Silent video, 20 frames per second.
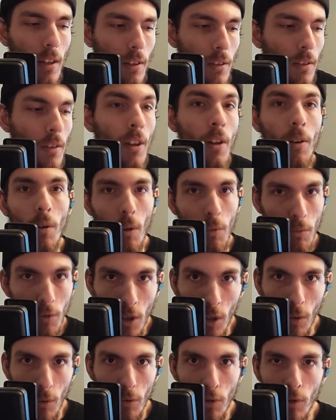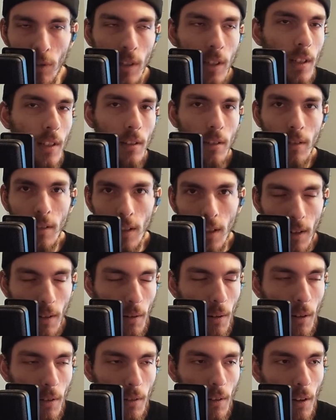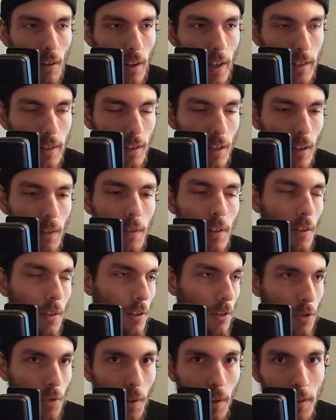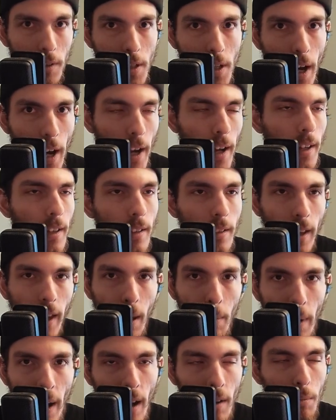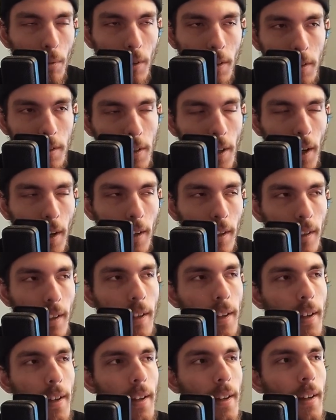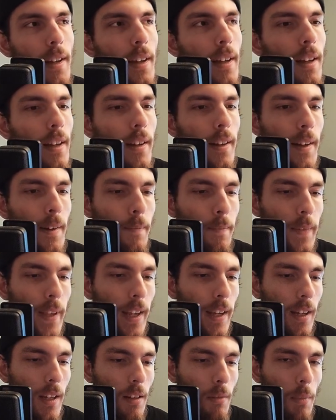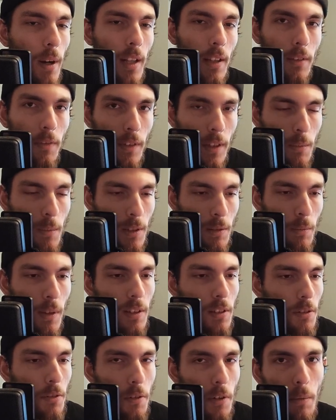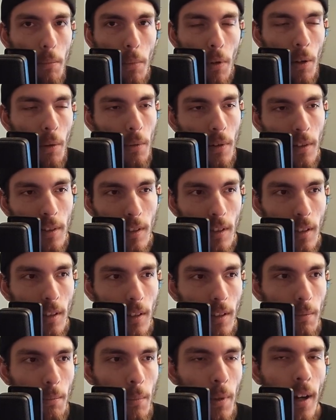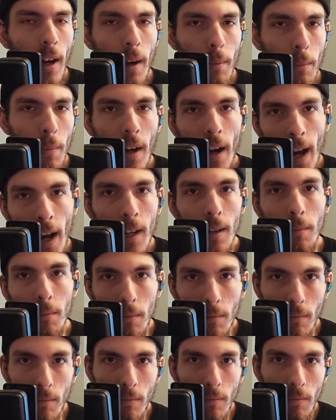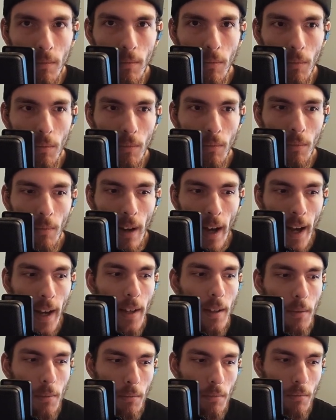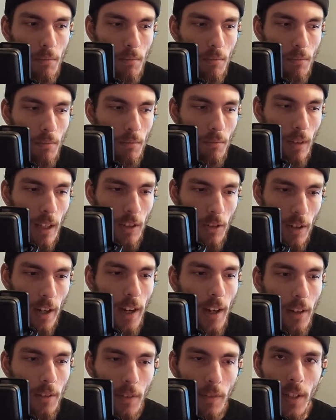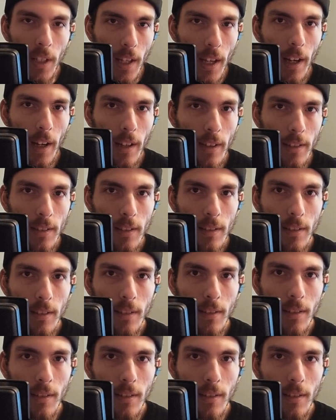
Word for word: their own children and you know all, all that stuff you know the tree's dying camp half-blood is dying and polyphemus makes a great point where he's like but, but i'm i'm a child of the gods